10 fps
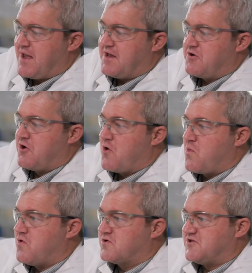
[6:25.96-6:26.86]
get no
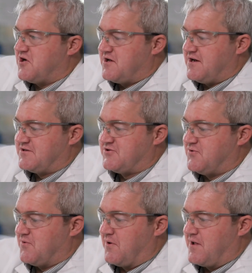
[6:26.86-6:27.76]
water at
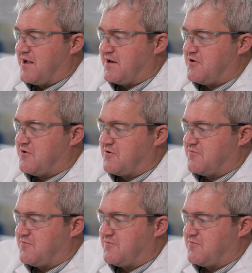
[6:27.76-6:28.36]
all in your